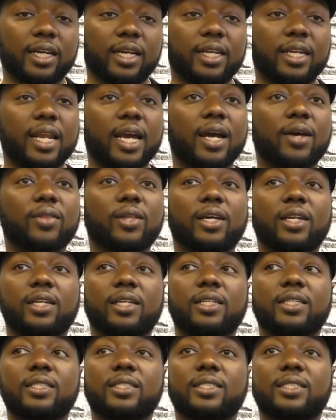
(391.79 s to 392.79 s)
And now that
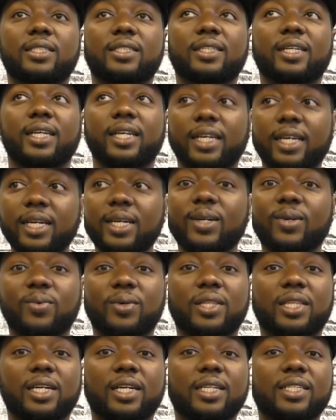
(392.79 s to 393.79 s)
it is here
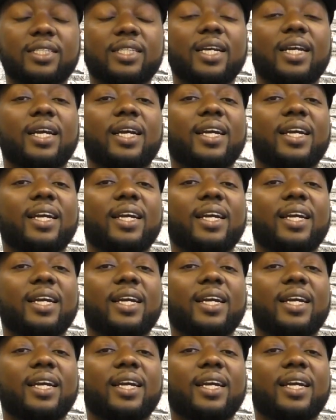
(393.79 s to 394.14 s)
with us,